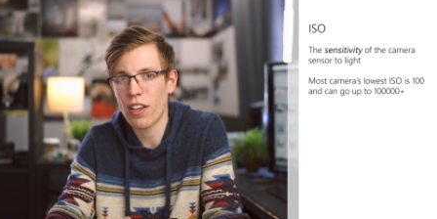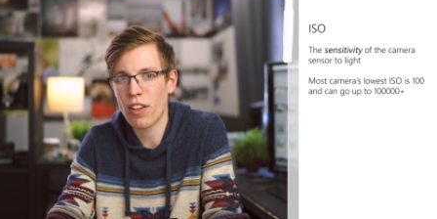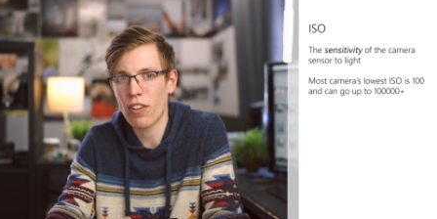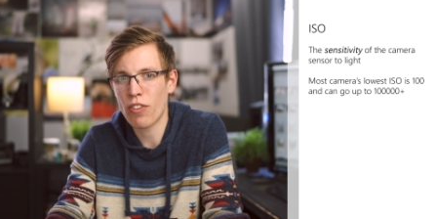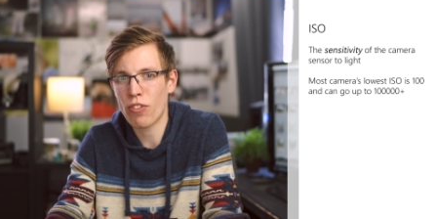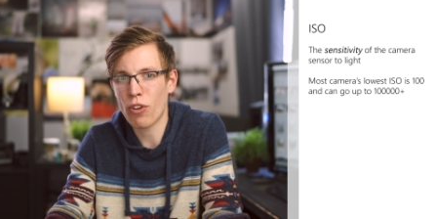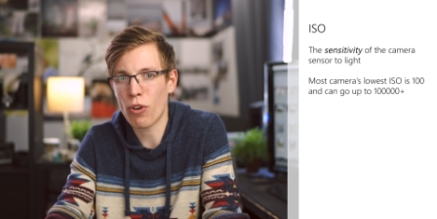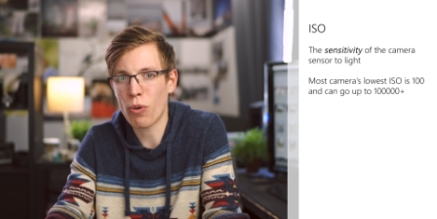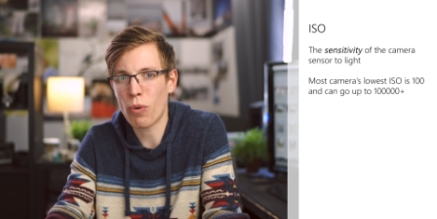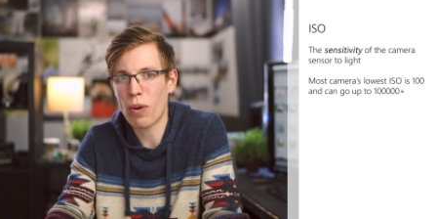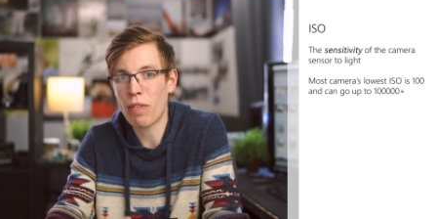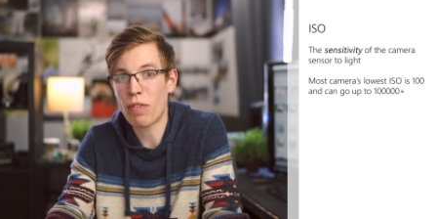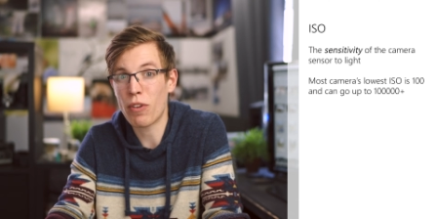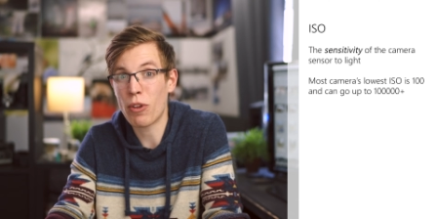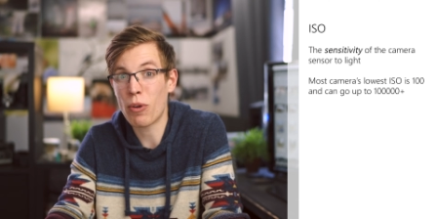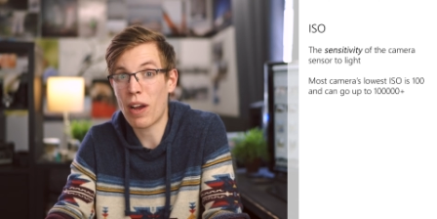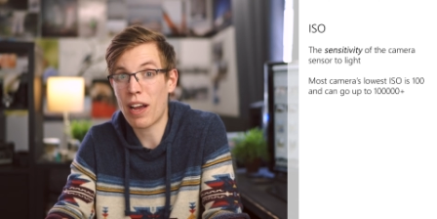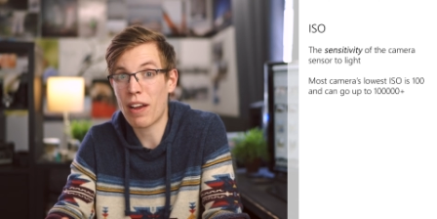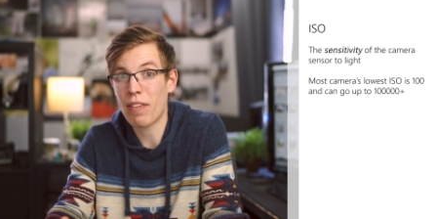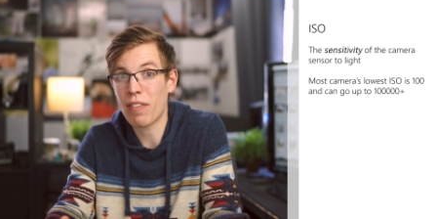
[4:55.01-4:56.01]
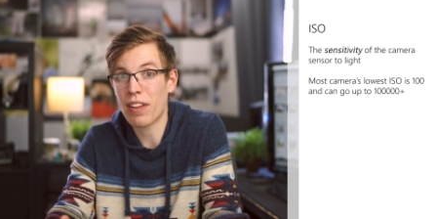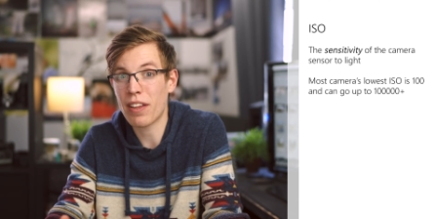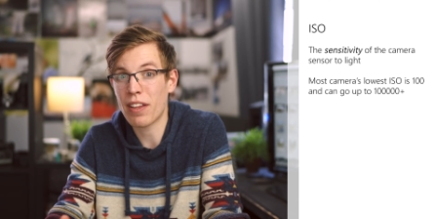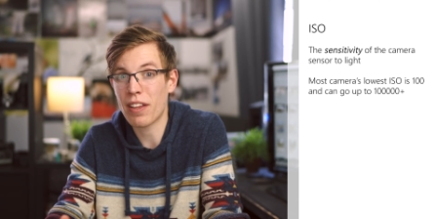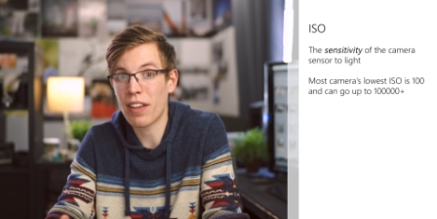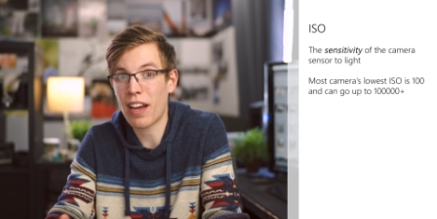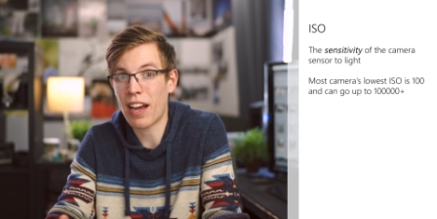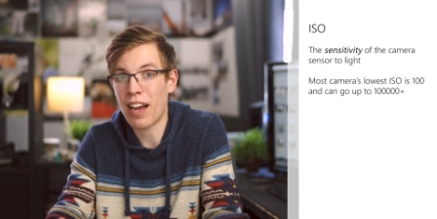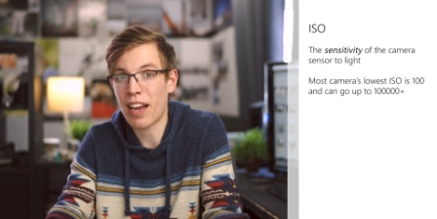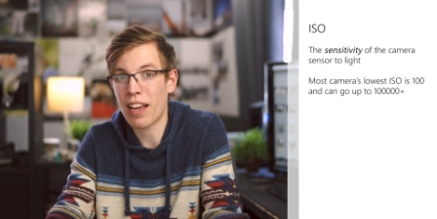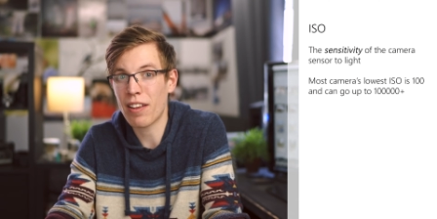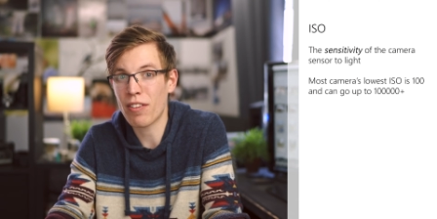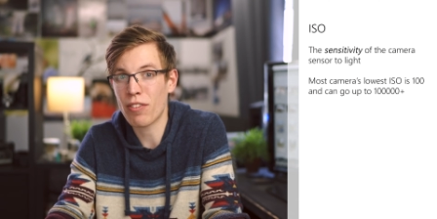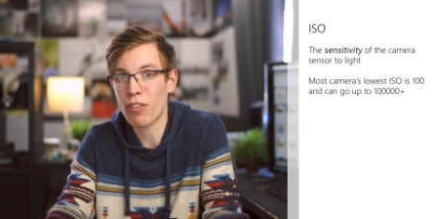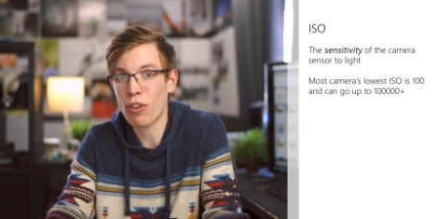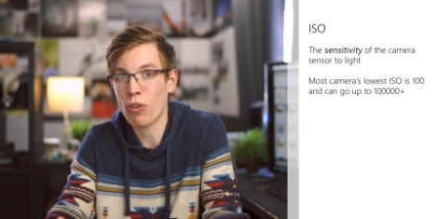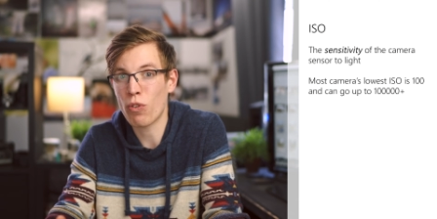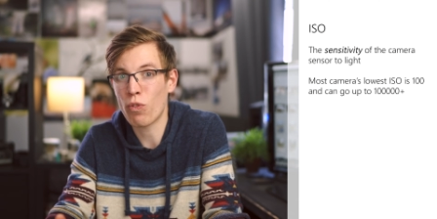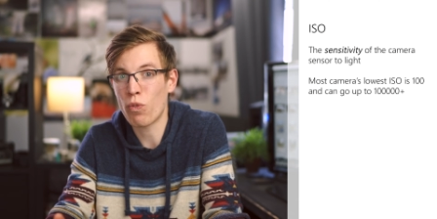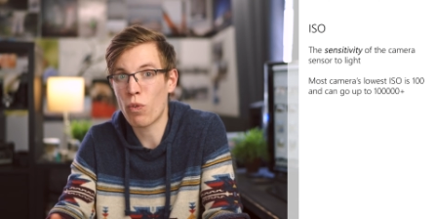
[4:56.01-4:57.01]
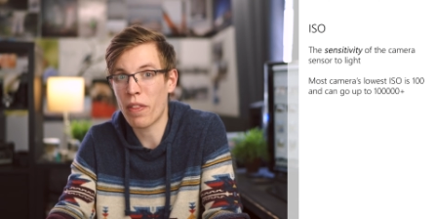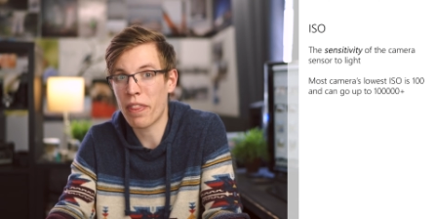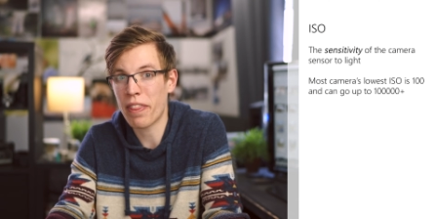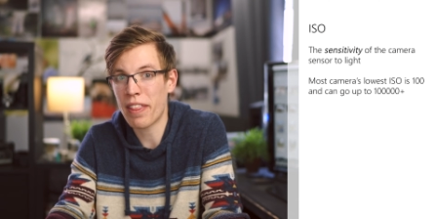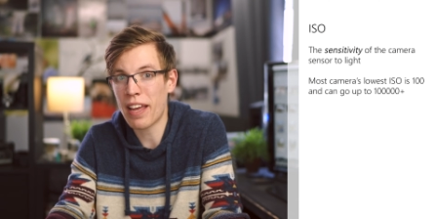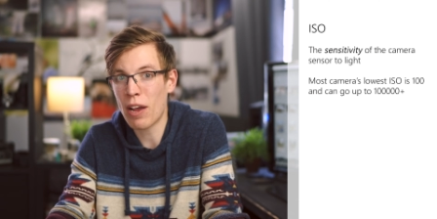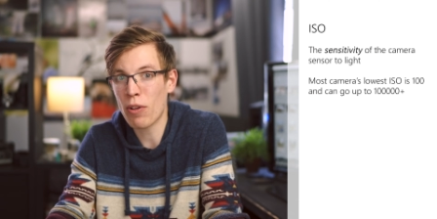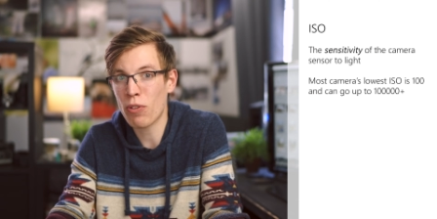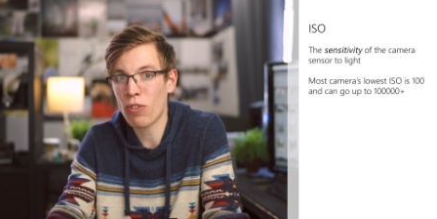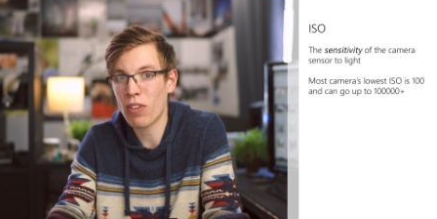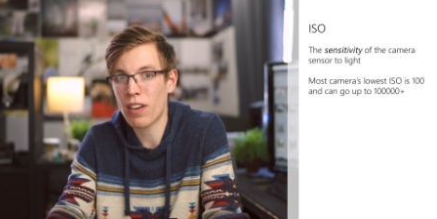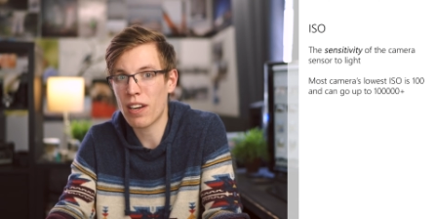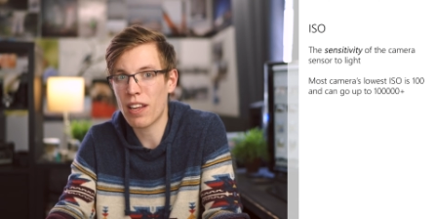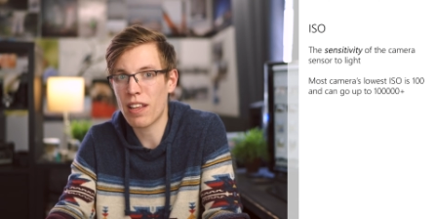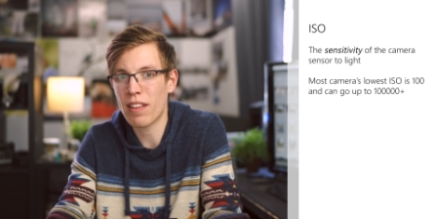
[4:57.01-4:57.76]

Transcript: so if you have an I S O of one thousand,